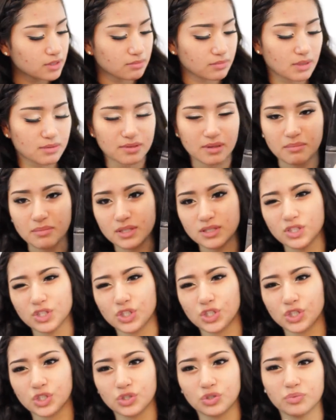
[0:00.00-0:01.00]
Sometimes I mix the
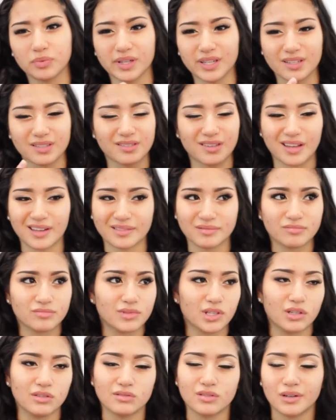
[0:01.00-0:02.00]
two because,
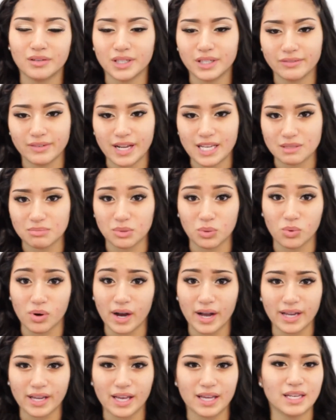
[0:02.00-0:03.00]
don't even ask me
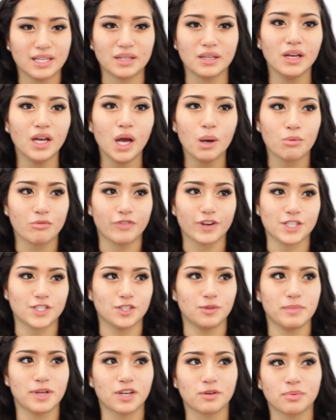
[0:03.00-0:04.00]
why. Any
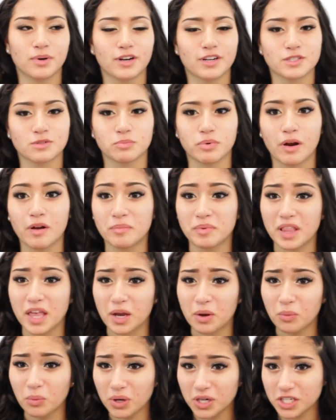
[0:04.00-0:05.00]
professional makeup artist will probably be
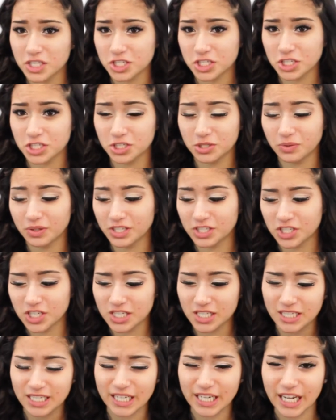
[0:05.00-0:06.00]
like, what is she doing?
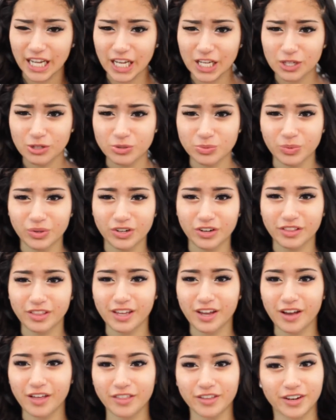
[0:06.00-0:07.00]
She's an idiot. Use one or
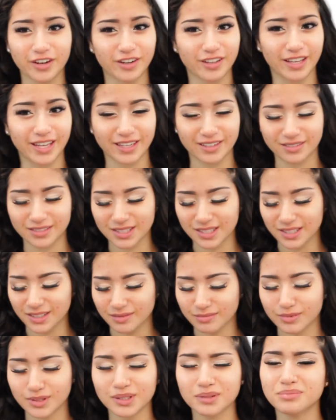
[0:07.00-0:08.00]
the other. Like, what
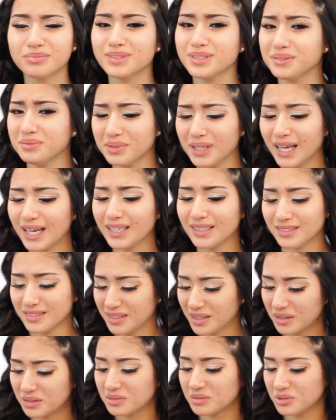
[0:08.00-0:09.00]
the, well, I
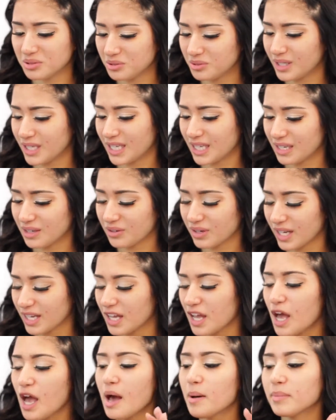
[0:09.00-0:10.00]
don't do that, okay?